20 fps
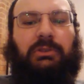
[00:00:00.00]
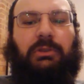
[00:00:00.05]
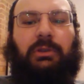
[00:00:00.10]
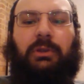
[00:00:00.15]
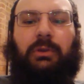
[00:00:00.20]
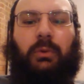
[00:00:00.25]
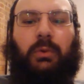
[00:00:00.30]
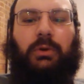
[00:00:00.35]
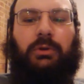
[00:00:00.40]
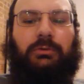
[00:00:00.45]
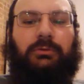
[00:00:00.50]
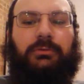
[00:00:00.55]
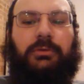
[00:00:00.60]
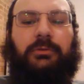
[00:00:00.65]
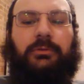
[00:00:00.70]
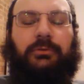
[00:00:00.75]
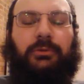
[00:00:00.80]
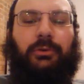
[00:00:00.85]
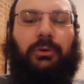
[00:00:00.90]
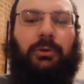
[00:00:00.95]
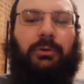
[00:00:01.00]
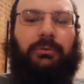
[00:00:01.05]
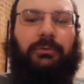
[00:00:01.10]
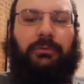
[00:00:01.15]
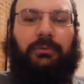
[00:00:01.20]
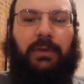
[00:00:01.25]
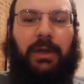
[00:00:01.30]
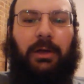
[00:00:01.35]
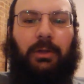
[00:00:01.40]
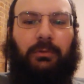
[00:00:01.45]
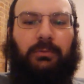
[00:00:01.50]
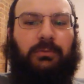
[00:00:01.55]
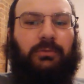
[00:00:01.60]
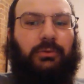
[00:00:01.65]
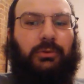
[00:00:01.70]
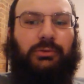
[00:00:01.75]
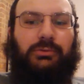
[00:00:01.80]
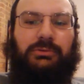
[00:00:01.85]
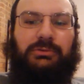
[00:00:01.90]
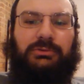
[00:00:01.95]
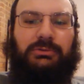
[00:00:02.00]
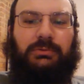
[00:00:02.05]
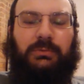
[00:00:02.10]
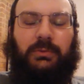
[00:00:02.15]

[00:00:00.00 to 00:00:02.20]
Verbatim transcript: in order to reroll fail runes